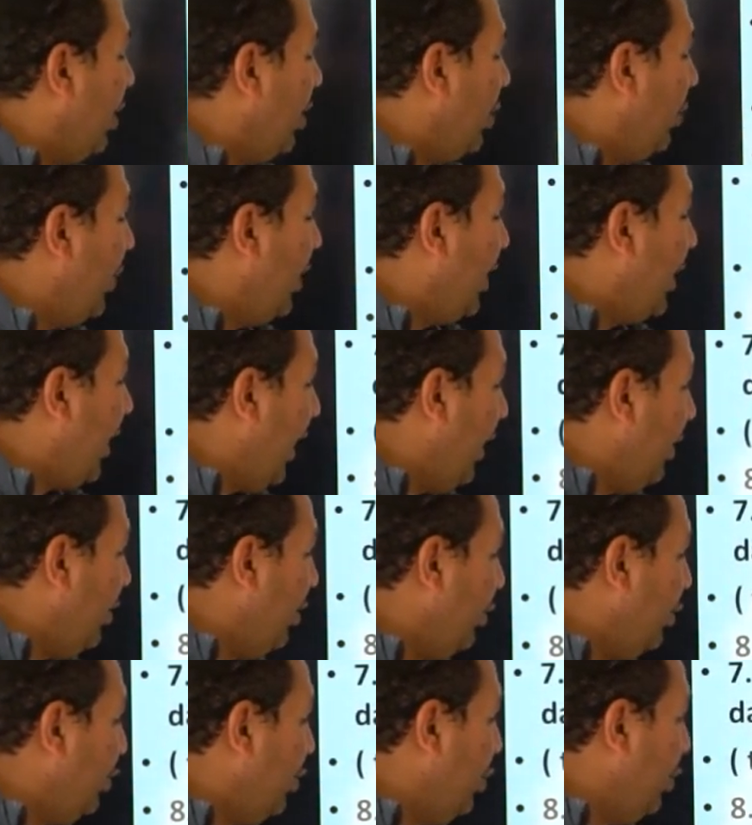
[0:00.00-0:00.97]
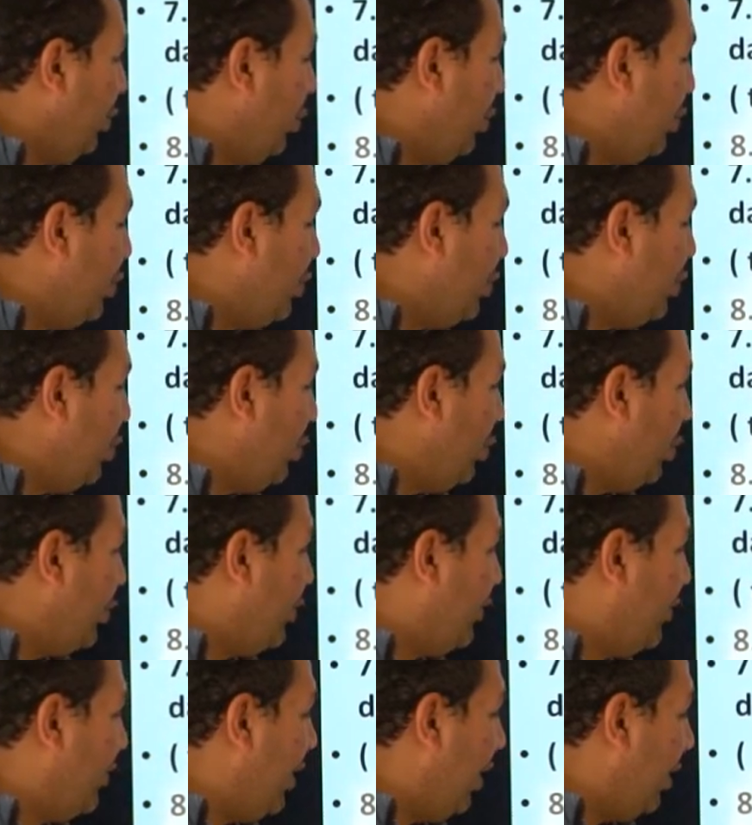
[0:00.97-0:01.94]
We cannot use
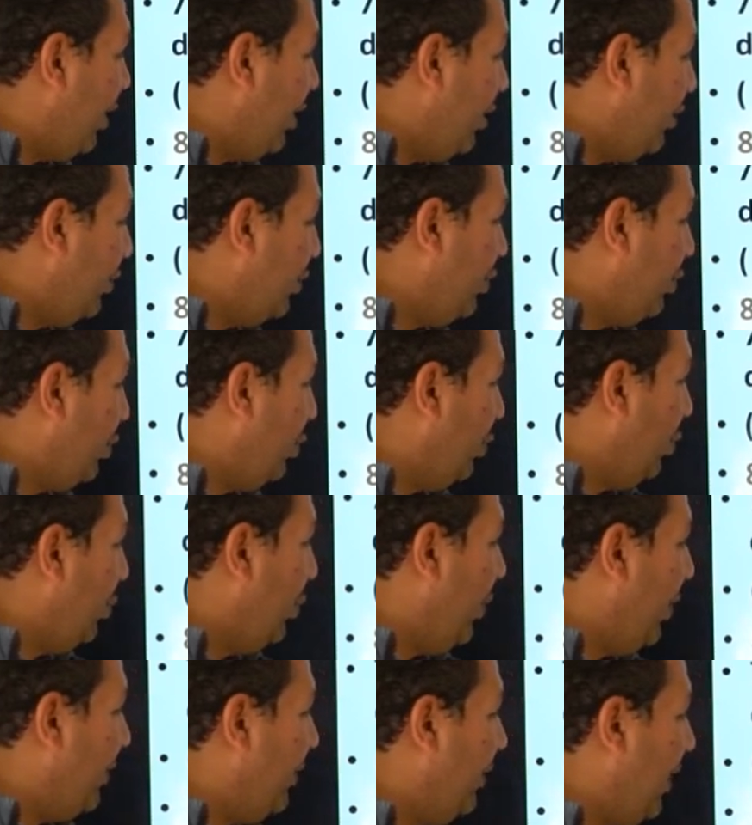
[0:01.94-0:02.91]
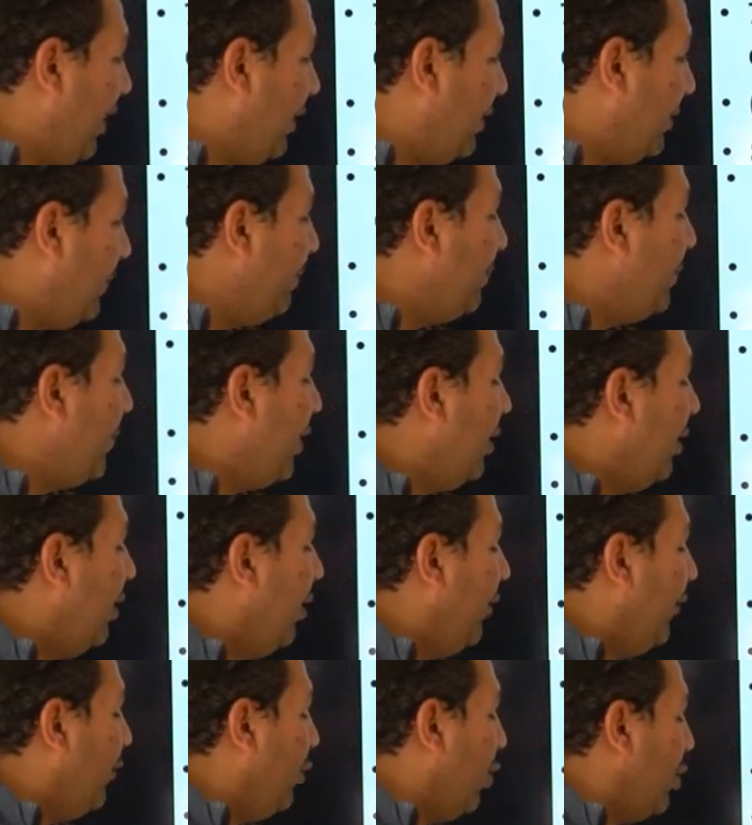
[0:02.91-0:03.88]
used to with did.
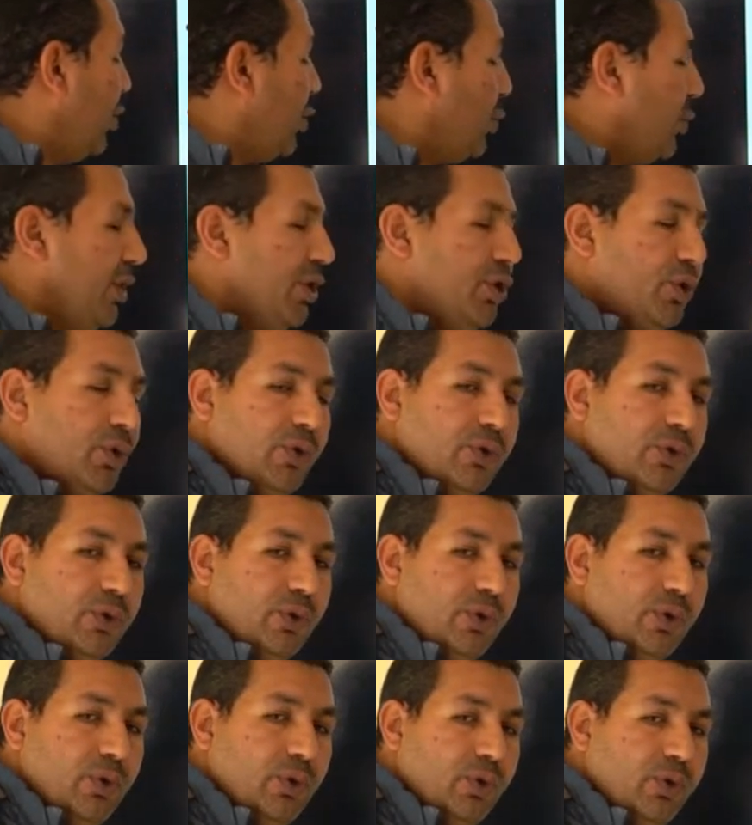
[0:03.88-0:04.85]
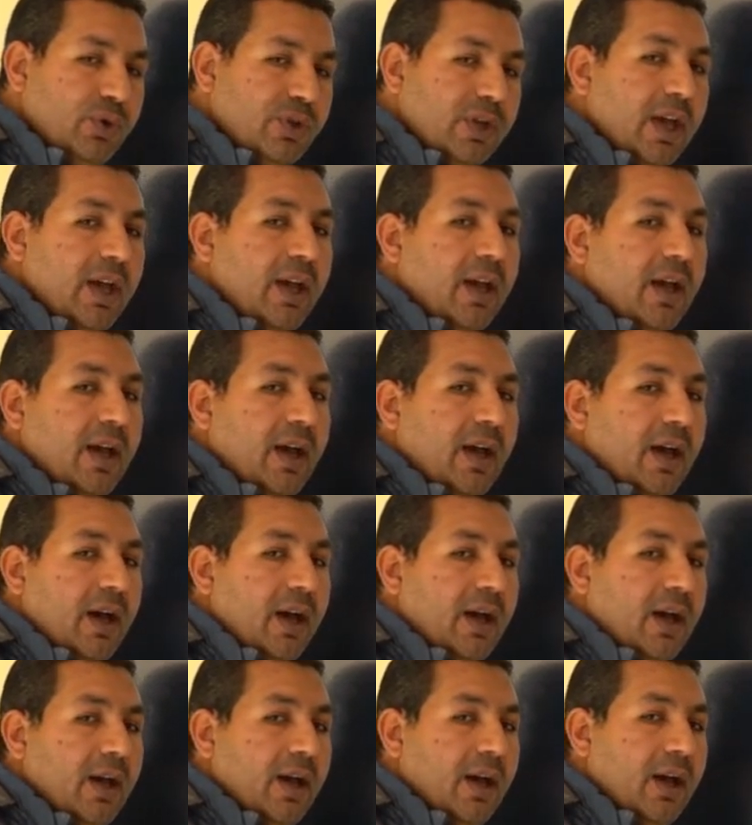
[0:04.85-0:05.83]
Of course, we choose to use
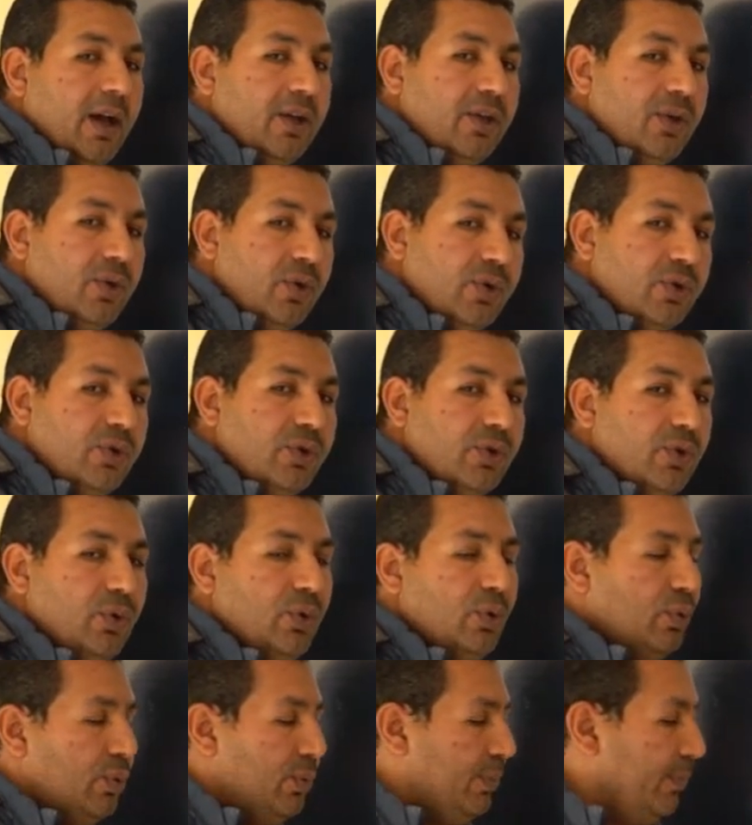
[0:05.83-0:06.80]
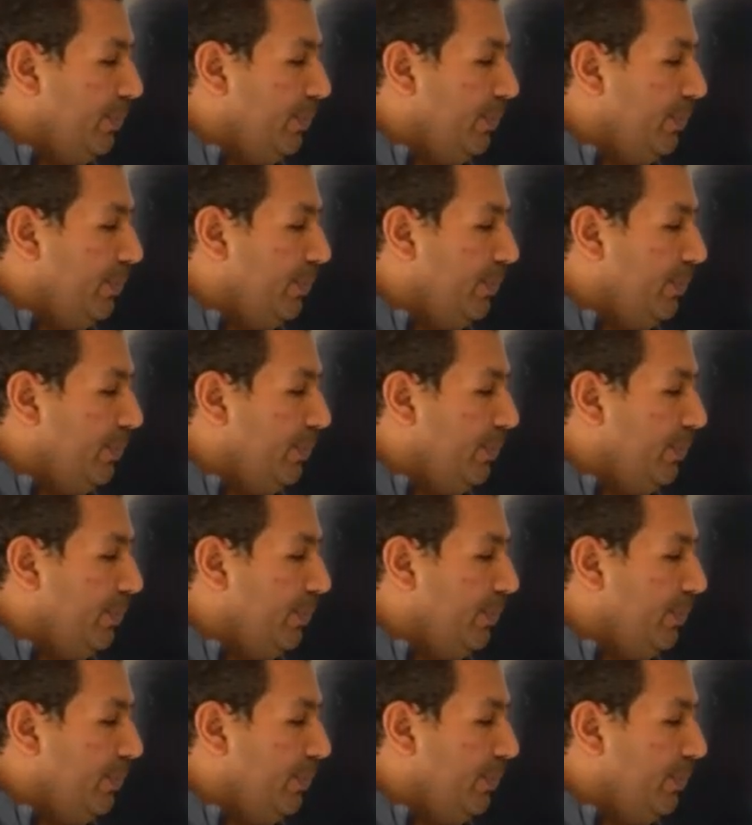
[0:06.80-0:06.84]
used to.